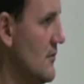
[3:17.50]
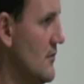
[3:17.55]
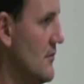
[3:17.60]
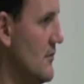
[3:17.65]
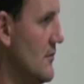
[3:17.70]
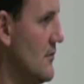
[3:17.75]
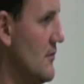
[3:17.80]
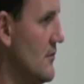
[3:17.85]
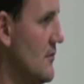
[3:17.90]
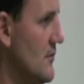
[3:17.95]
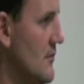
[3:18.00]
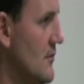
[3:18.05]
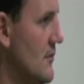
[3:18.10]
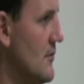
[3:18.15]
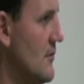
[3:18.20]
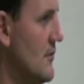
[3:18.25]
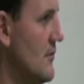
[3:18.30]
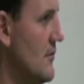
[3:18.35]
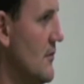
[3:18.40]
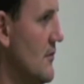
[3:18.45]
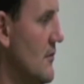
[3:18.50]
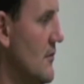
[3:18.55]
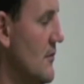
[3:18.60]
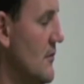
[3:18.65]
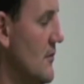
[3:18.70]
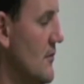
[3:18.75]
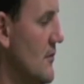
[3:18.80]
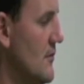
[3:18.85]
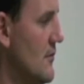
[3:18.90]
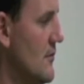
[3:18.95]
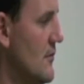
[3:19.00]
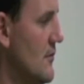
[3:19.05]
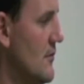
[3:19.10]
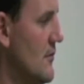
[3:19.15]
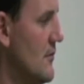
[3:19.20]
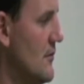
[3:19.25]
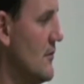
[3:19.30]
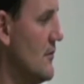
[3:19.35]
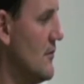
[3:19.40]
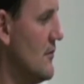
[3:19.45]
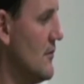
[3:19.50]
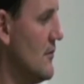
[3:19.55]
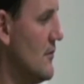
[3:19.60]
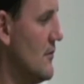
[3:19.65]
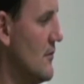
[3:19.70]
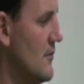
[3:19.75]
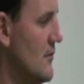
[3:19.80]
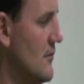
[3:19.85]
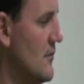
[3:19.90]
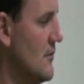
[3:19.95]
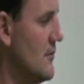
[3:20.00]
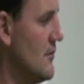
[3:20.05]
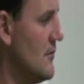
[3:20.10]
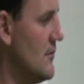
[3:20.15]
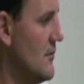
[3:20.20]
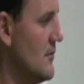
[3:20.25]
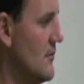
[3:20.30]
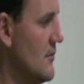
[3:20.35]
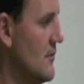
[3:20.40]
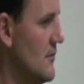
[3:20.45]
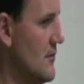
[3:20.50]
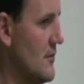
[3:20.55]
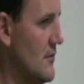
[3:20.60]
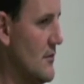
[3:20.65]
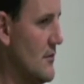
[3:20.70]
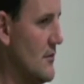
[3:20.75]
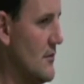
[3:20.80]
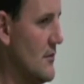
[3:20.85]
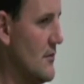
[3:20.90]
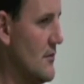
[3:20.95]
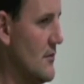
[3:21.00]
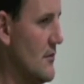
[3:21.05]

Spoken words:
[no speech]